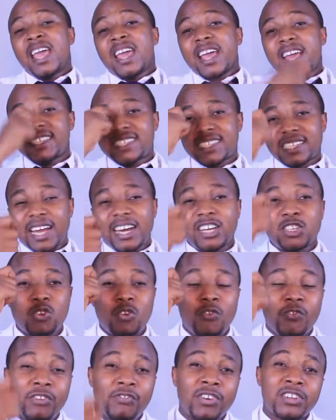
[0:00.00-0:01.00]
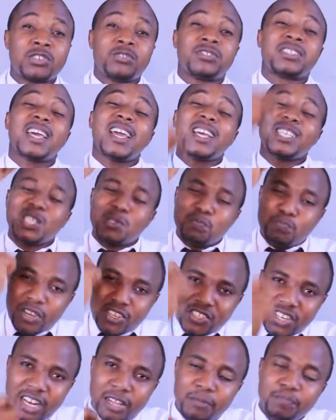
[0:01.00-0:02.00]
Escalation of infections,
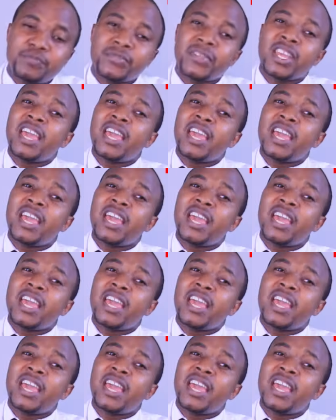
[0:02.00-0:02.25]
especially